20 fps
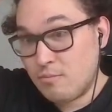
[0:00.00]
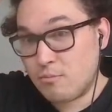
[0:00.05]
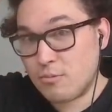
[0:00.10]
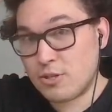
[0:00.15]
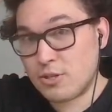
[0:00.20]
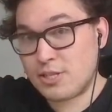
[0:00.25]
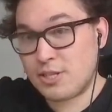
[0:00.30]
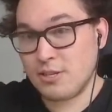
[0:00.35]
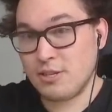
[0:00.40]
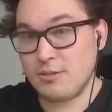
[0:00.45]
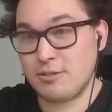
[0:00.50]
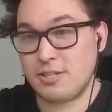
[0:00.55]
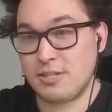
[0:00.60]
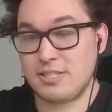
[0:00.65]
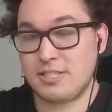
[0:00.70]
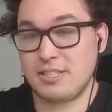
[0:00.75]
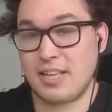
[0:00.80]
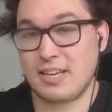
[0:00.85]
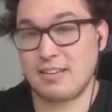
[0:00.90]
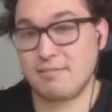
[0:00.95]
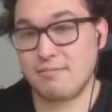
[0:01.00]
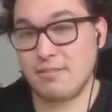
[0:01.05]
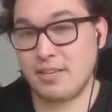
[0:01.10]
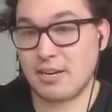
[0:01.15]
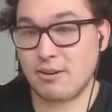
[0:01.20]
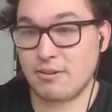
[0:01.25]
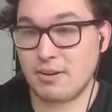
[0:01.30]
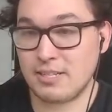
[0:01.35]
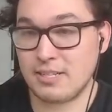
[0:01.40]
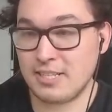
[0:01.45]
We're still losing to, like, you
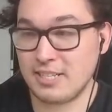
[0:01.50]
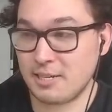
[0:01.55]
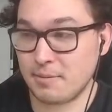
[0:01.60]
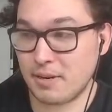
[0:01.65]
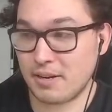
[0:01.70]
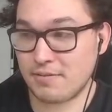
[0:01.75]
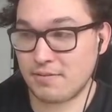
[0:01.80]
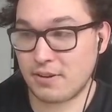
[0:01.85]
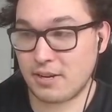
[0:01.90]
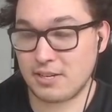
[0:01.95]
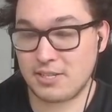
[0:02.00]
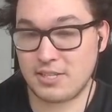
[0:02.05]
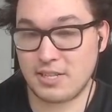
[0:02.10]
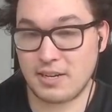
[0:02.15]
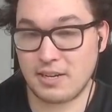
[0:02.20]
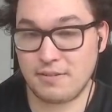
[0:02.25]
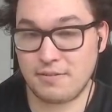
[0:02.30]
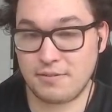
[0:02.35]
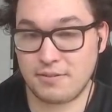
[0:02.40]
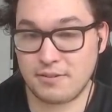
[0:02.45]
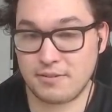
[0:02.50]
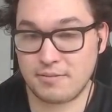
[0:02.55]
know, a decent amount of Hush stuff.